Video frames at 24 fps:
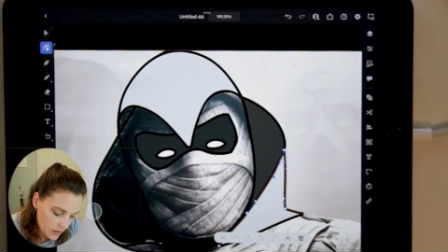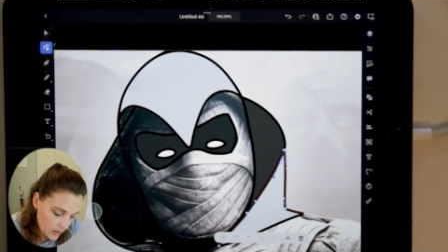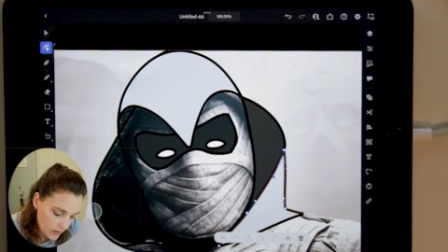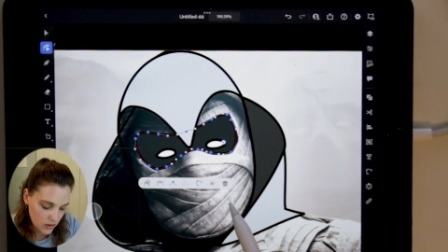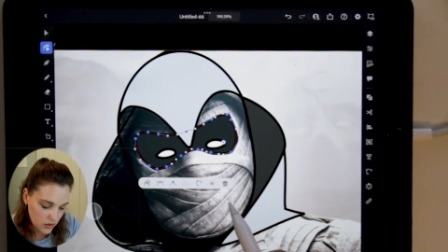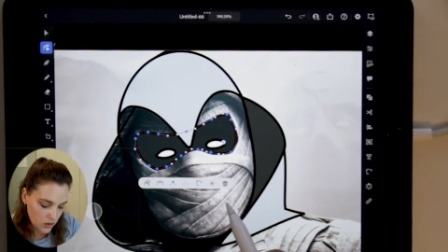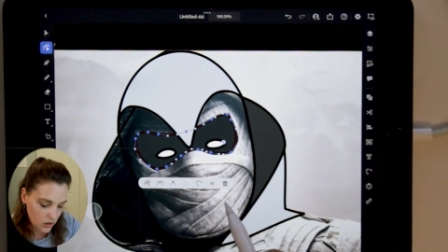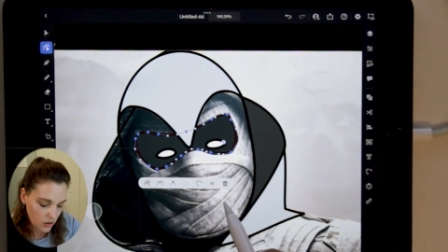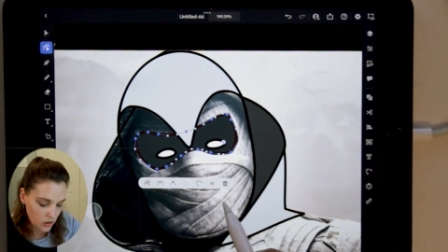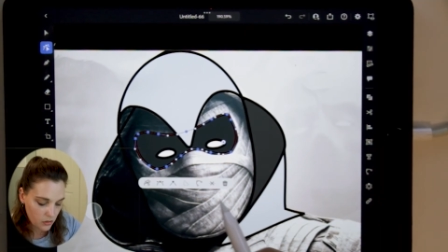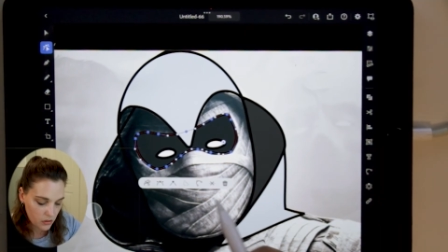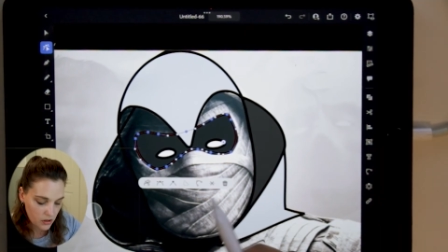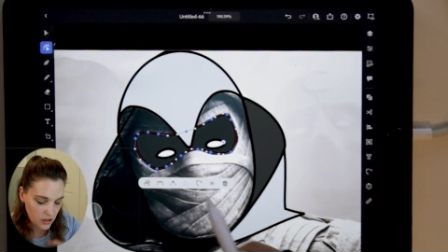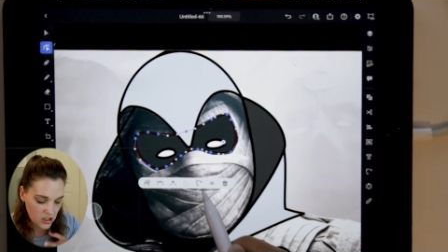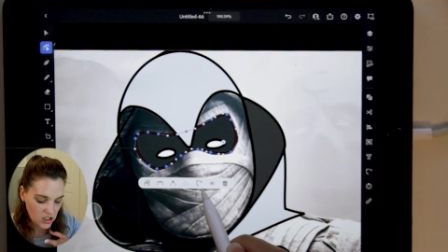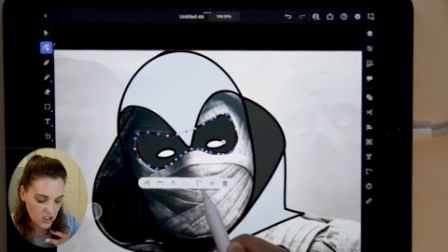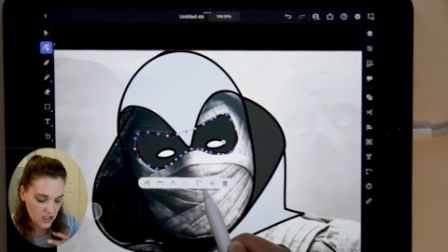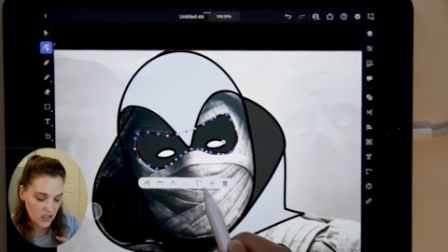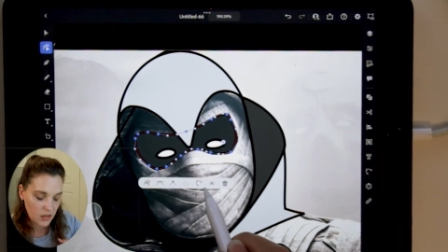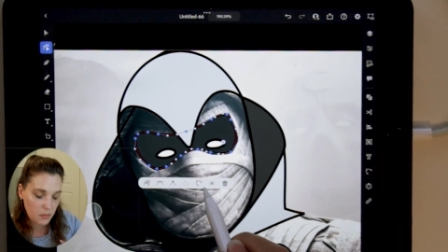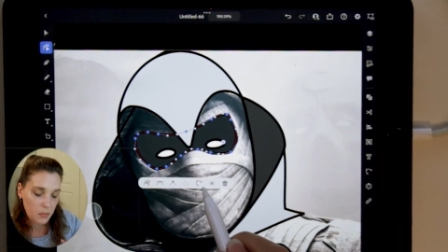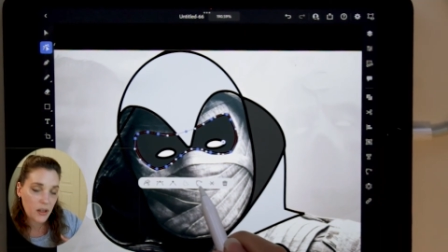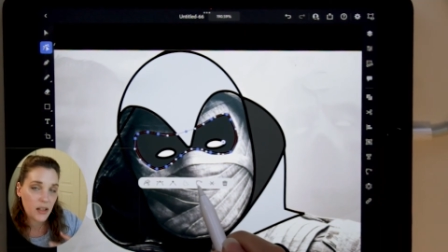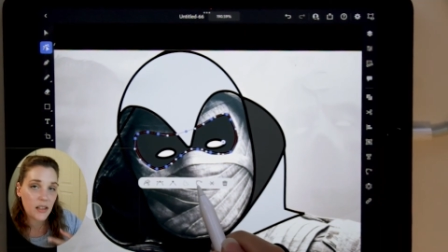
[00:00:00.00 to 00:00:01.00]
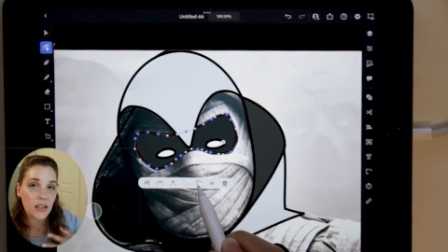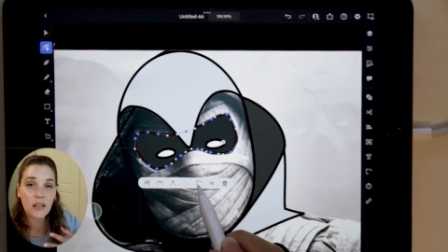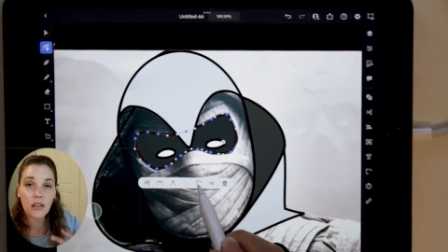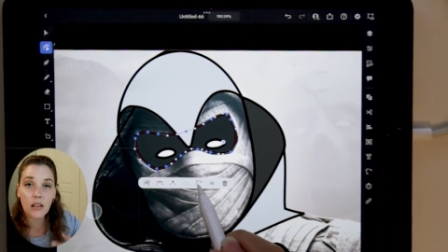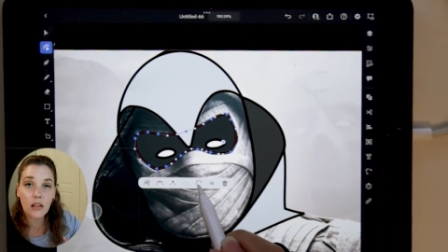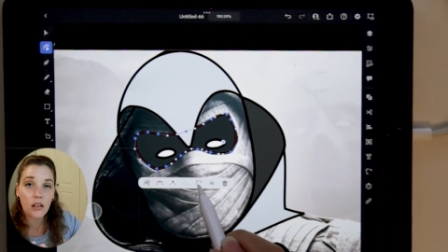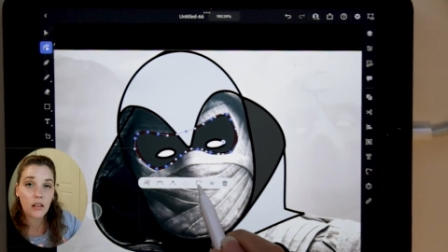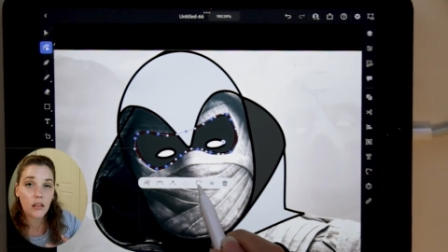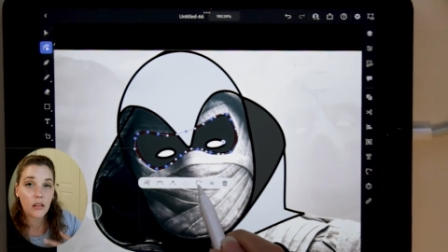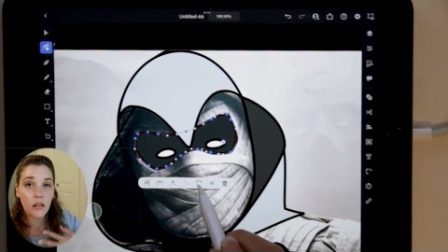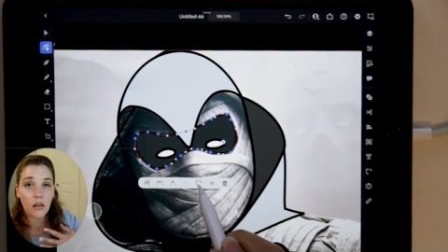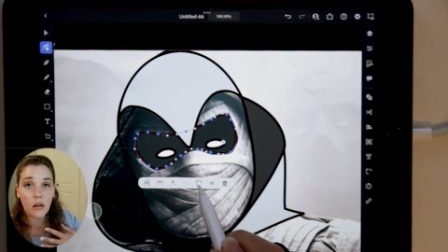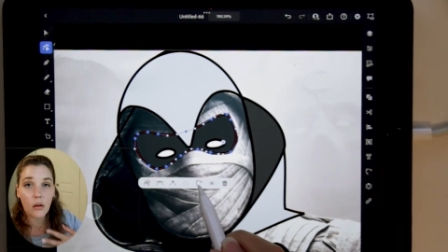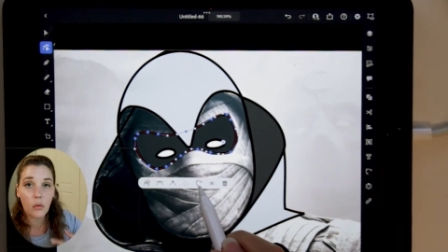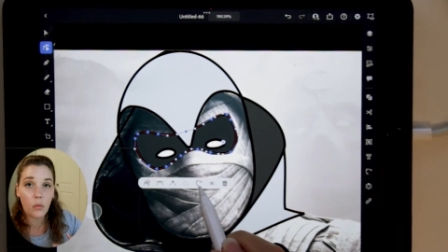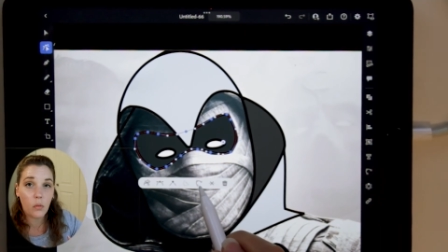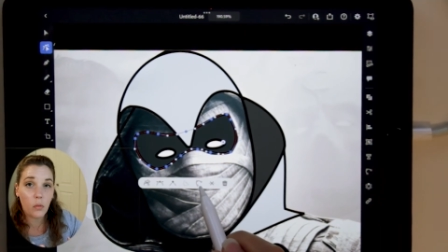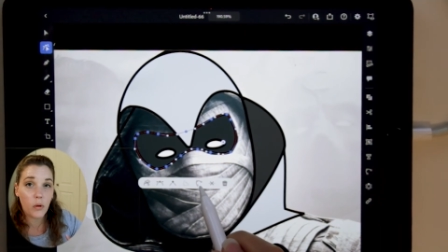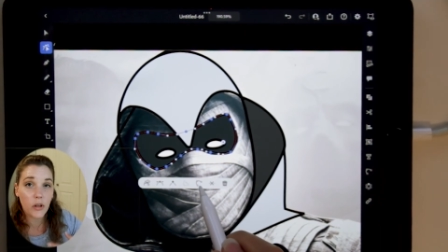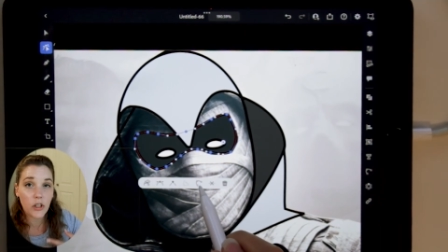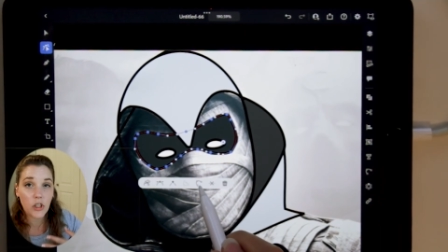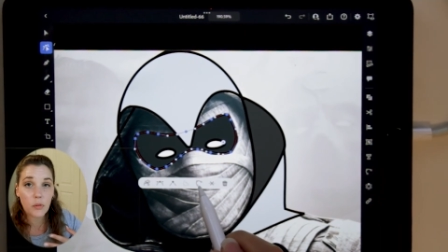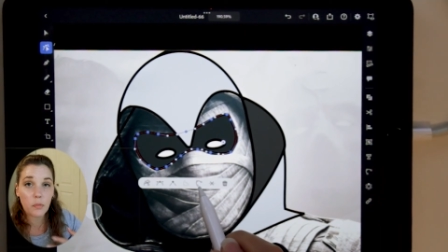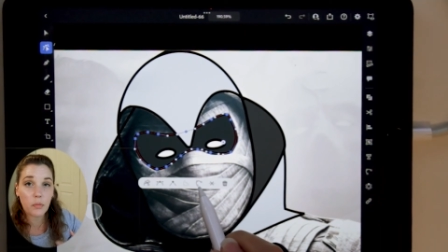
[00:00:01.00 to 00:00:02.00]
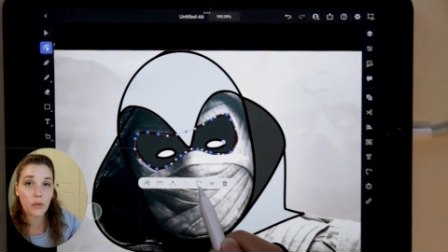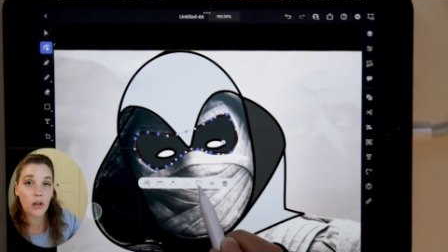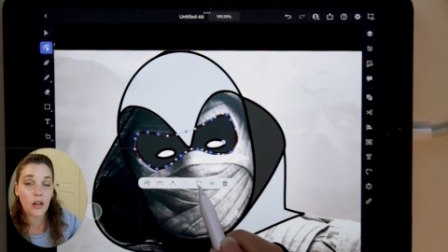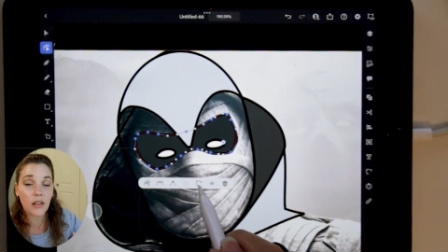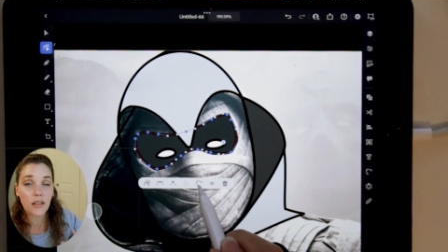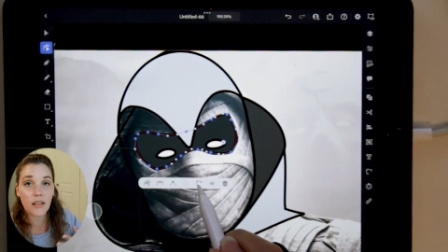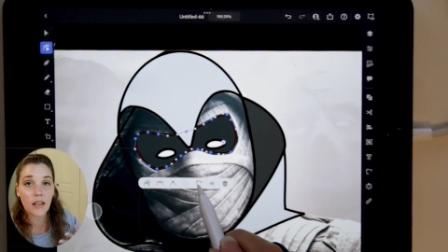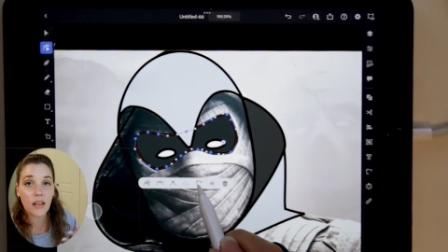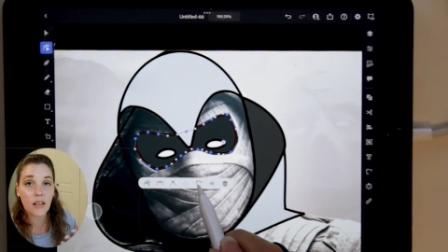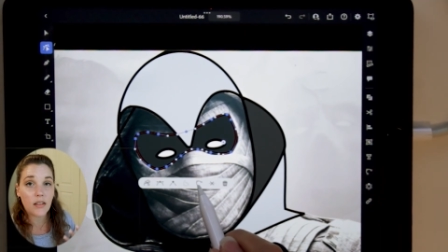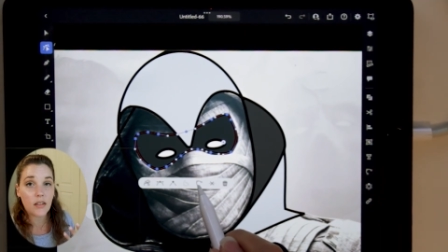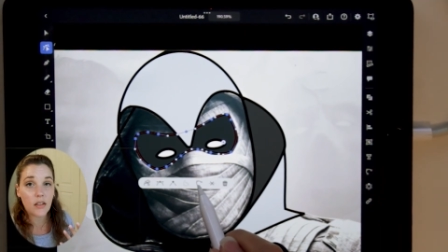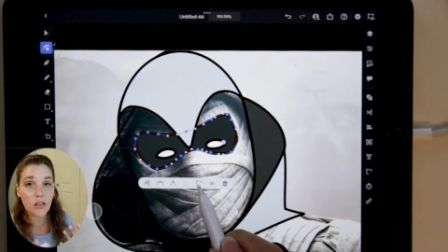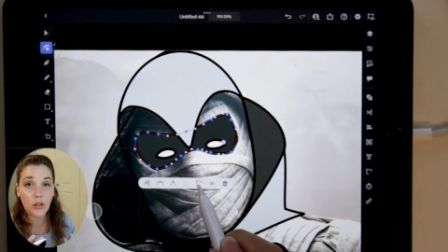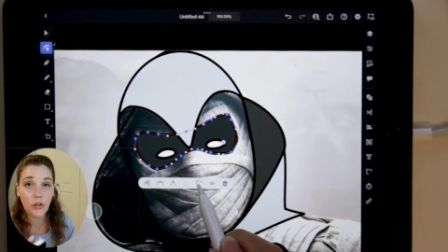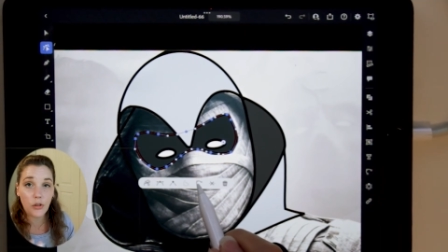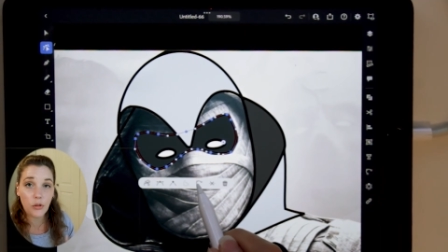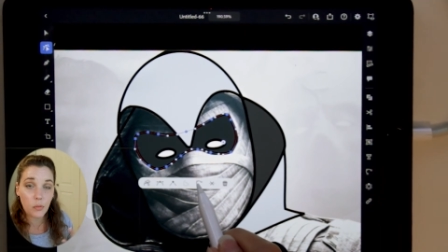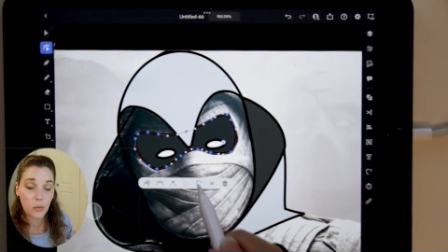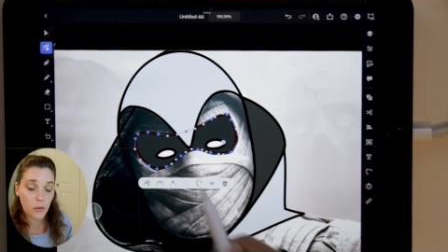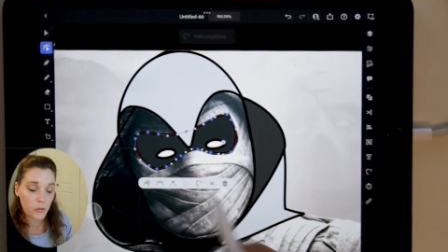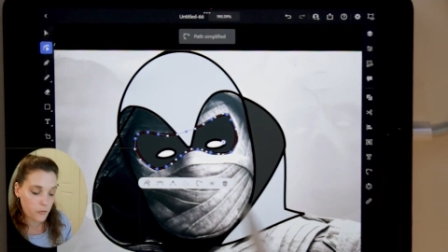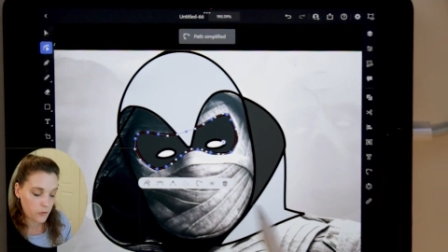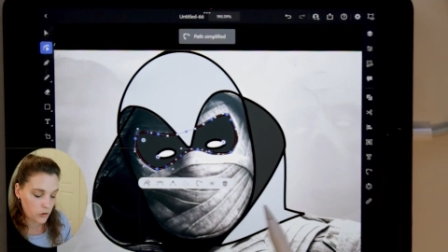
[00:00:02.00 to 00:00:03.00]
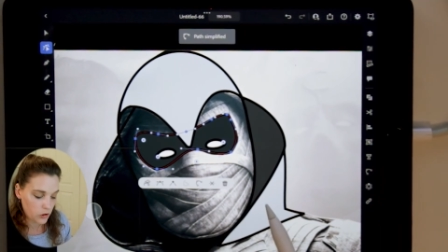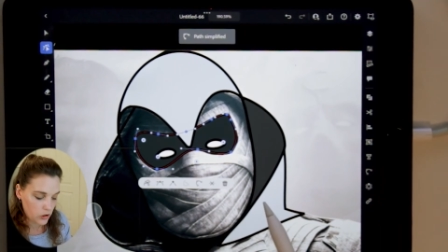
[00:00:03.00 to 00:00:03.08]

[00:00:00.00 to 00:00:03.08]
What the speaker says: So it just depends on which process you prefer